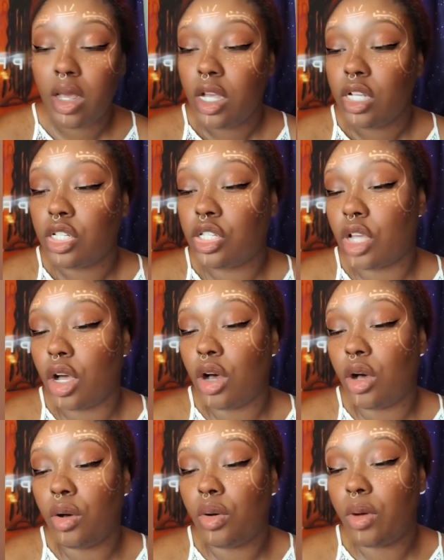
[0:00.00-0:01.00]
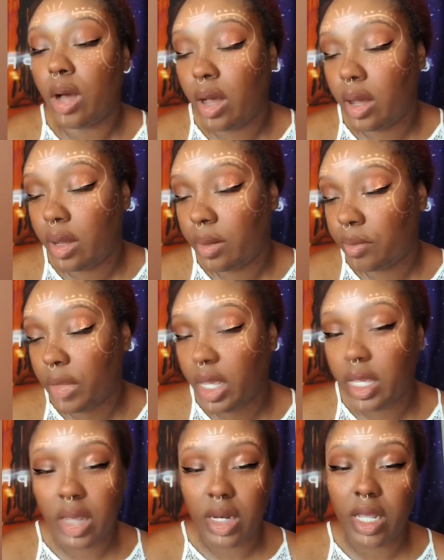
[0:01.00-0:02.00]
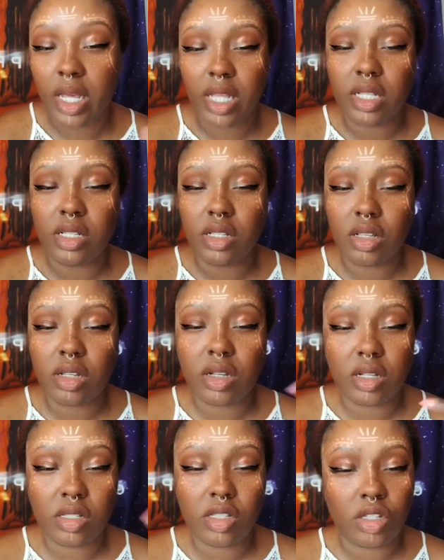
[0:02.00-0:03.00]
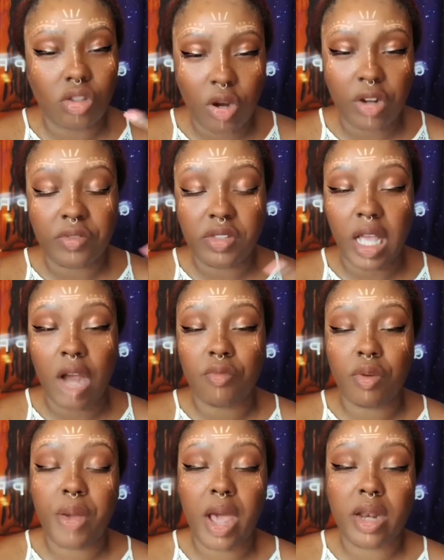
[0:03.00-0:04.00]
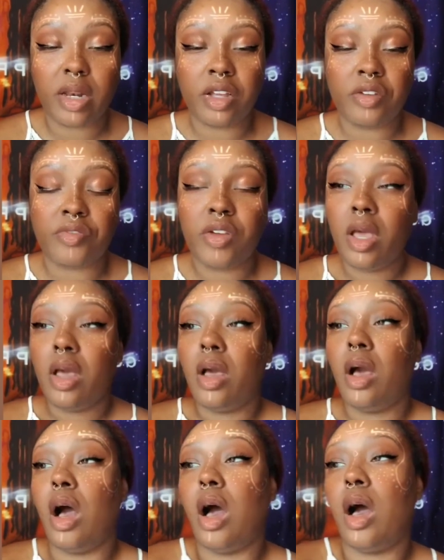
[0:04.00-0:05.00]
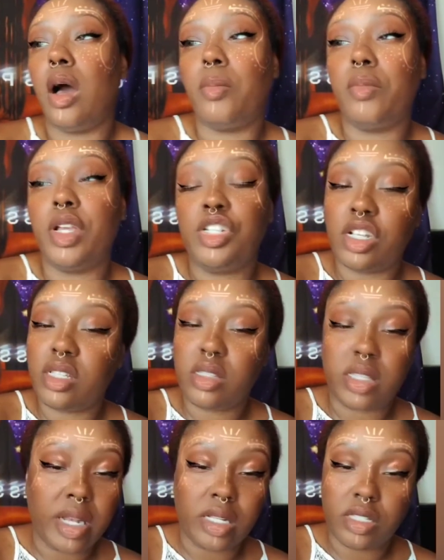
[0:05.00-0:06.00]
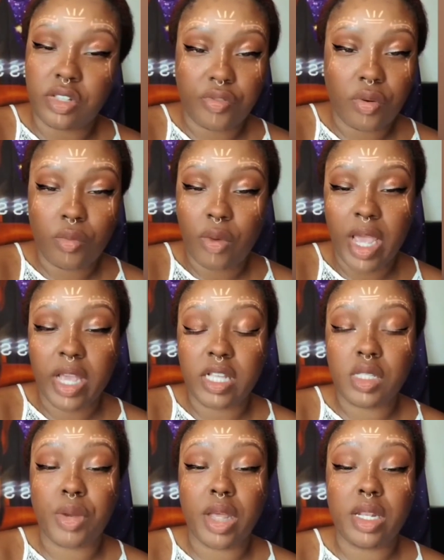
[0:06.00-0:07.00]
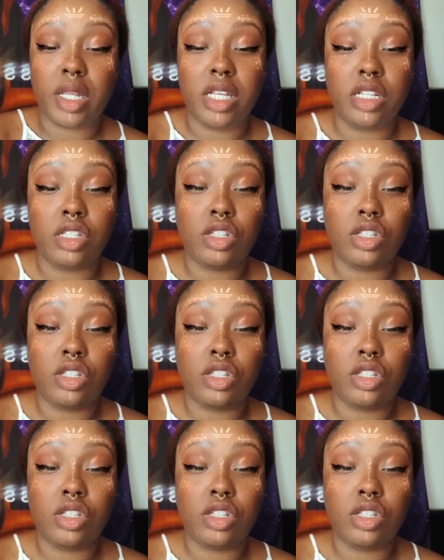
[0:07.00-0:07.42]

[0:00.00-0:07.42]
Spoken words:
So again, it can sort of sound repetitive and just said in different ways, but he's